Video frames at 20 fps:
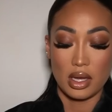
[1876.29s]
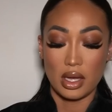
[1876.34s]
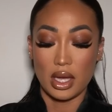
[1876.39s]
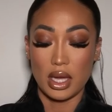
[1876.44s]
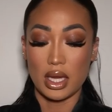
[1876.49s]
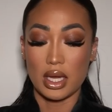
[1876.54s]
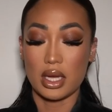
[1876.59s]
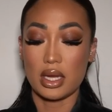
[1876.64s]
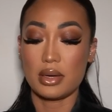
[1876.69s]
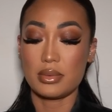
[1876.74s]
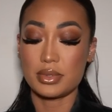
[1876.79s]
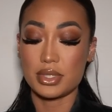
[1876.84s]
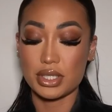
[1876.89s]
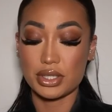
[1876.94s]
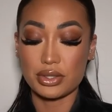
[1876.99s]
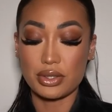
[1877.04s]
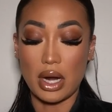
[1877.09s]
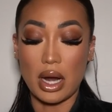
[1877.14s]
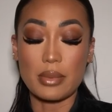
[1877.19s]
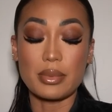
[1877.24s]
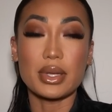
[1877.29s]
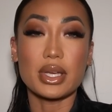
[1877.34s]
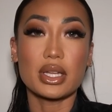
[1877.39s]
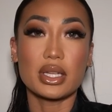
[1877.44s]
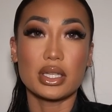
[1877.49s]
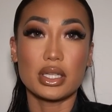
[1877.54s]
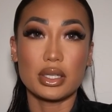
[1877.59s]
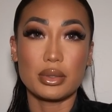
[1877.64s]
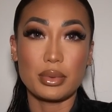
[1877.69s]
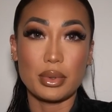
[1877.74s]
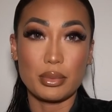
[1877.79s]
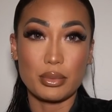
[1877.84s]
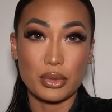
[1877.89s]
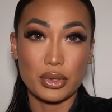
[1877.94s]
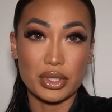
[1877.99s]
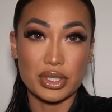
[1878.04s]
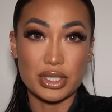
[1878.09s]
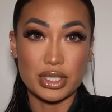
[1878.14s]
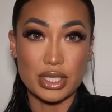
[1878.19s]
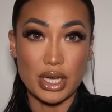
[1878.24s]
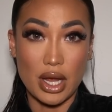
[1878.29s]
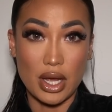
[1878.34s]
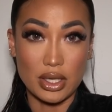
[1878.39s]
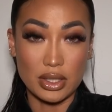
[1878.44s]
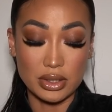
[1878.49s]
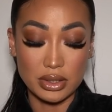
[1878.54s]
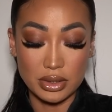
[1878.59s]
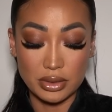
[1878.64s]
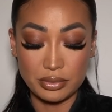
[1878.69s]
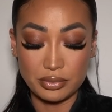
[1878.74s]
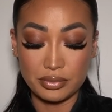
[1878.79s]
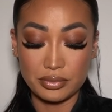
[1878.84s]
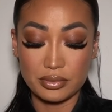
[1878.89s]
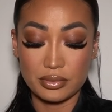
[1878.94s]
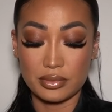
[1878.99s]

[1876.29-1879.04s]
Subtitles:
And I'm just grabbing a little bit more gel